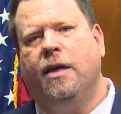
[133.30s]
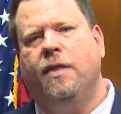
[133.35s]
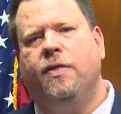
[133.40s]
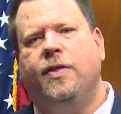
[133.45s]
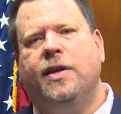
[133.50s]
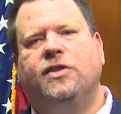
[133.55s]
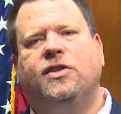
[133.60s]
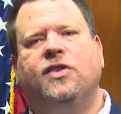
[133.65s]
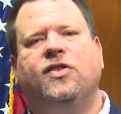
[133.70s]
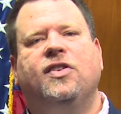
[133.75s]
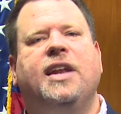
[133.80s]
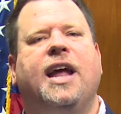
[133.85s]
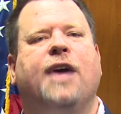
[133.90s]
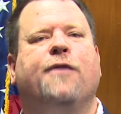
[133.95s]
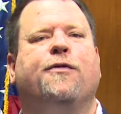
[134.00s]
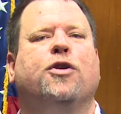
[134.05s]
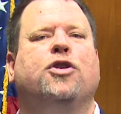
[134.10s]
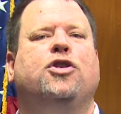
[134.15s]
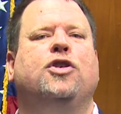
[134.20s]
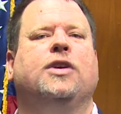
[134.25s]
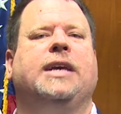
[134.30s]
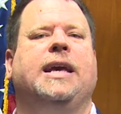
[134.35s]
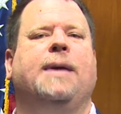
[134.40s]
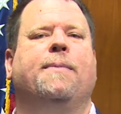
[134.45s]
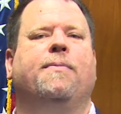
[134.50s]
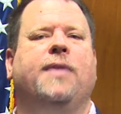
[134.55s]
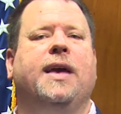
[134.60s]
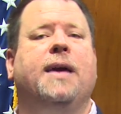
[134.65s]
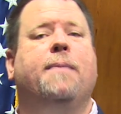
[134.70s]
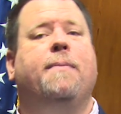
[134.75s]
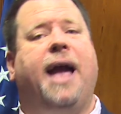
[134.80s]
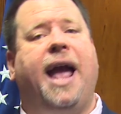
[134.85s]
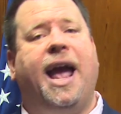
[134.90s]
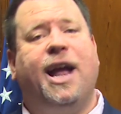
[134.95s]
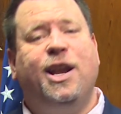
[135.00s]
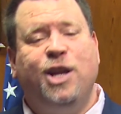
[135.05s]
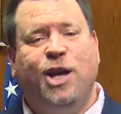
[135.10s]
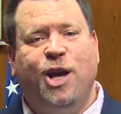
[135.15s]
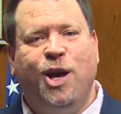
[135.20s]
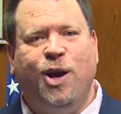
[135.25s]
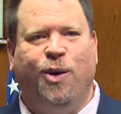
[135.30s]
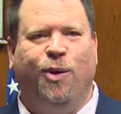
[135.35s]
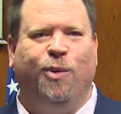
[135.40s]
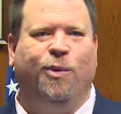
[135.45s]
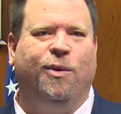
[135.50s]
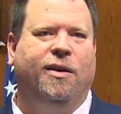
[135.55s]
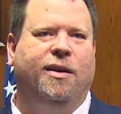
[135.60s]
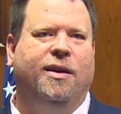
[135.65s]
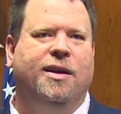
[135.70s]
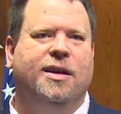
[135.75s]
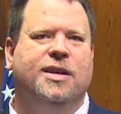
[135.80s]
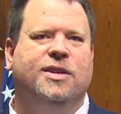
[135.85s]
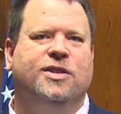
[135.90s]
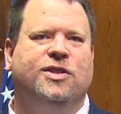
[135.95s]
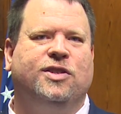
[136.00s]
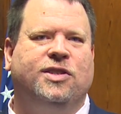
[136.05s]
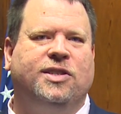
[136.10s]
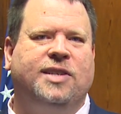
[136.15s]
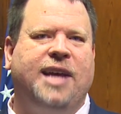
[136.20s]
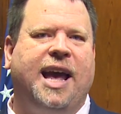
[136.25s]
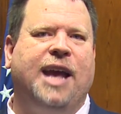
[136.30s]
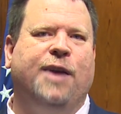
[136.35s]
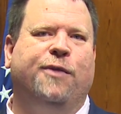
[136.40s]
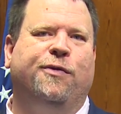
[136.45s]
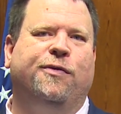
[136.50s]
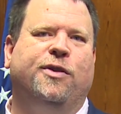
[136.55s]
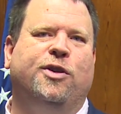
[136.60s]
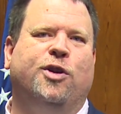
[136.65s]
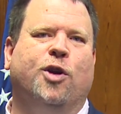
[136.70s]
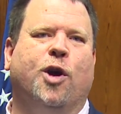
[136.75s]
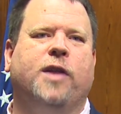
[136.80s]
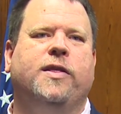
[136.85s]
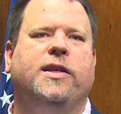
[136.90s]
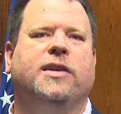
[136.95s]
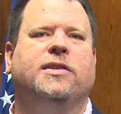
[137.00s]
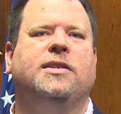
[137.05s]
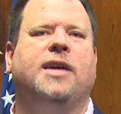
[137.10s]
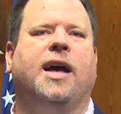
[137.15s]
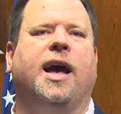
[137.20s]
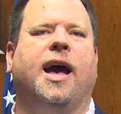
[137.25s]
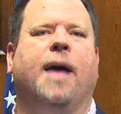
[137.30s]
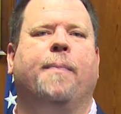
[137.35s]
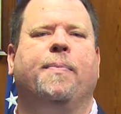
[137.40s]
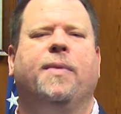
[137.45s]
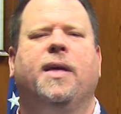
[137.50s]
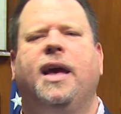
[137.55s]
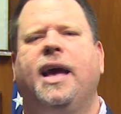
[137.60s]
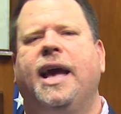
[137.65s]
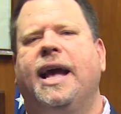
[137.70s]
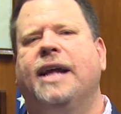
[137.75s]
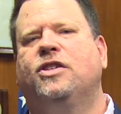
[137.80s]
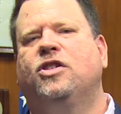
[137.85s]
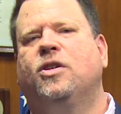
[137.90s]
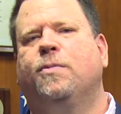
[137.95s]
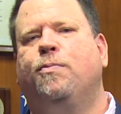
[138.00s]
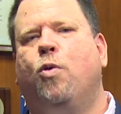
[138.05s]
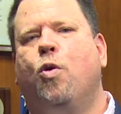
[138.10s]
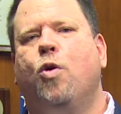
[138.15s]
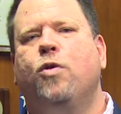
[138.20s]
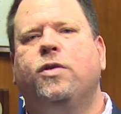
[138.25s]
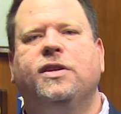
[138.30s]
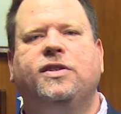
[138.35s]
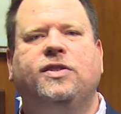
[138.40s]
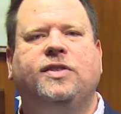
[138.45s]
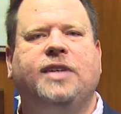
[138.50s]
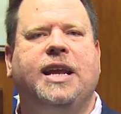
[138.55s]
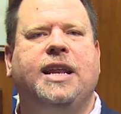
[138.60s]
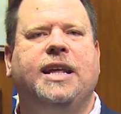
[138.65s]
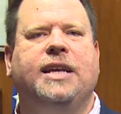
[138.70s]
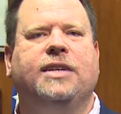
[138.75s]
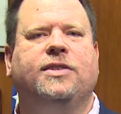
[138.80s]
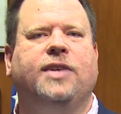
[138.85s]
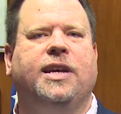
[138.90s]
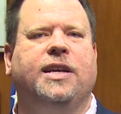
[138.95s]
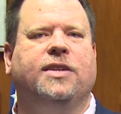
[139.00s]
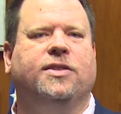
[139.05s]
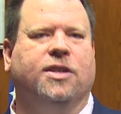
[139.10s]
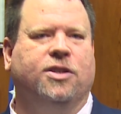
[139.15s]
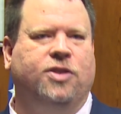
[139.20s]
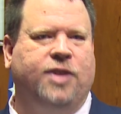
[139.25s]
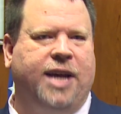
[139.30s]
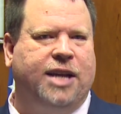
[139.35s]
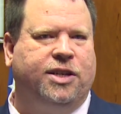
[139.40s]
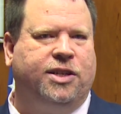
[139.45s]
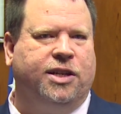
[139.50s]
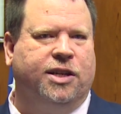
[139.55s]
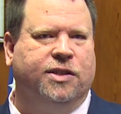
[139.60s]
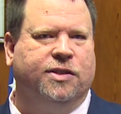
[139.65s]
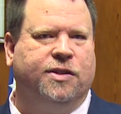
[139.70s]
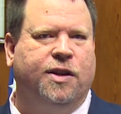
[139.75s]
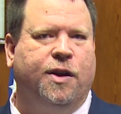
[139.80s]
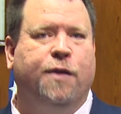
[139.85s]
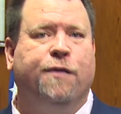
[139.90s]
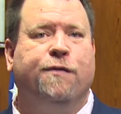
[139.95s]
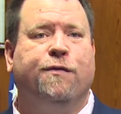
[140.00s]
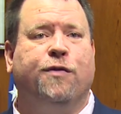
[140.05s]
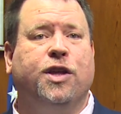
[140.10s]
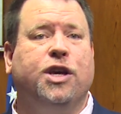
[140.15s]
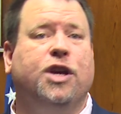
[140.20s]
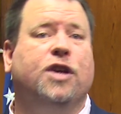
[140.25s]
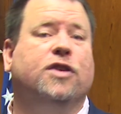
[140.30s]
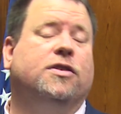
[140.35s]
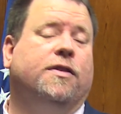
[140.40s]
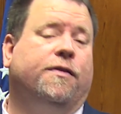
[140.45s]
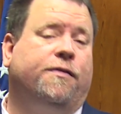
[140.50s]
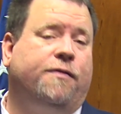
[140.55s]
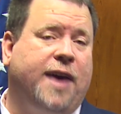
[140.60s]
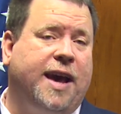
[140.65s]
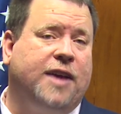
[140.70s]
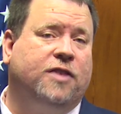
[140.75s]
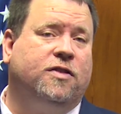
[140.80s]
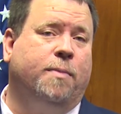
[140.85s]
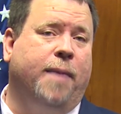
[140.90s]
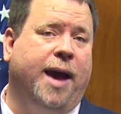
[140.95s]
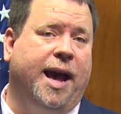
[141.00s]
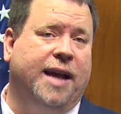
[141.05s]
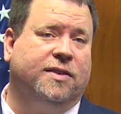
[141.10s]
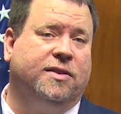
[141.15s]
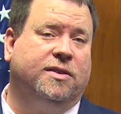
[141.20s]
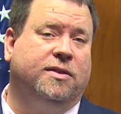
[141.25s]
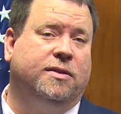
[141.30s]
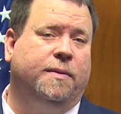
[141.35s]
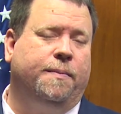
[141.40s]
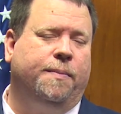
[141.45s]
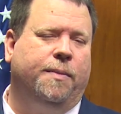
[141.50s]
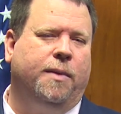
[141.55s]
This is an effort to keep them and you safe during this time and support the CDC suggestions for the use of face masks.